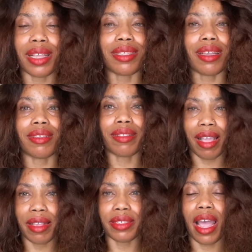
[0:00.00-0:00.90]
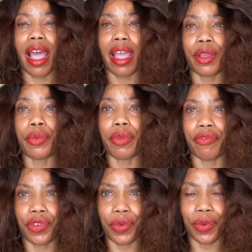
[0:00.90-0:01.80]
That are the things I
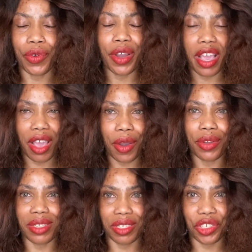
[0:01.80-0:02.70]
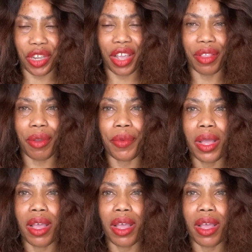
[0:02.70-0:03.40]
review here on this channel.